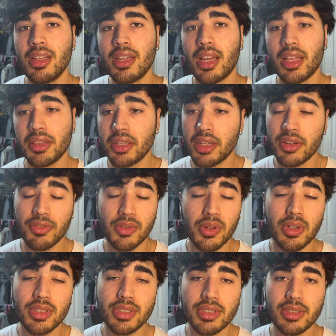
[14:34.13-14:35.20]
And then of
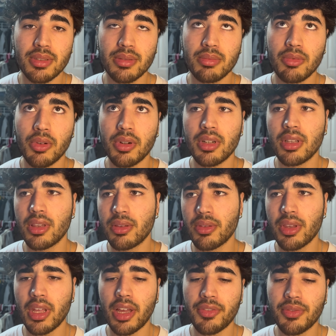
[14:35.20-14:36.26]
course,
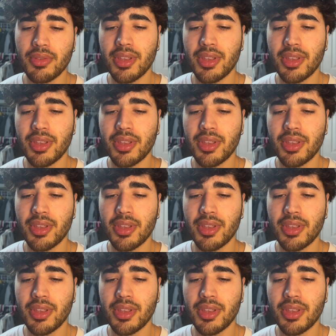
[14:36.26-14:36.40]
after